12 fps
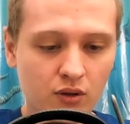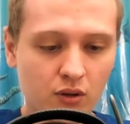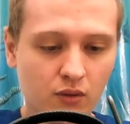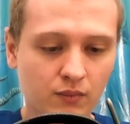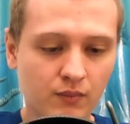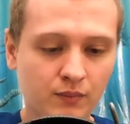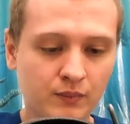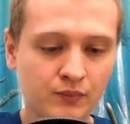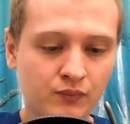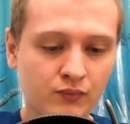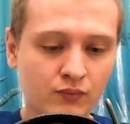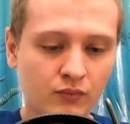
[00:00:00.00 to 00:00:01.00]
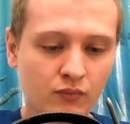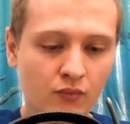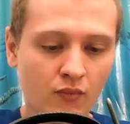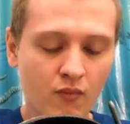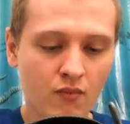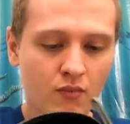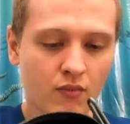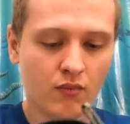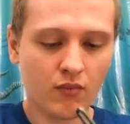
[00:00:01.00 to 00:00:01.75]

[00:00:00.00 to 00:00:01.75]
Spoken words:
No one is speaking in this clip.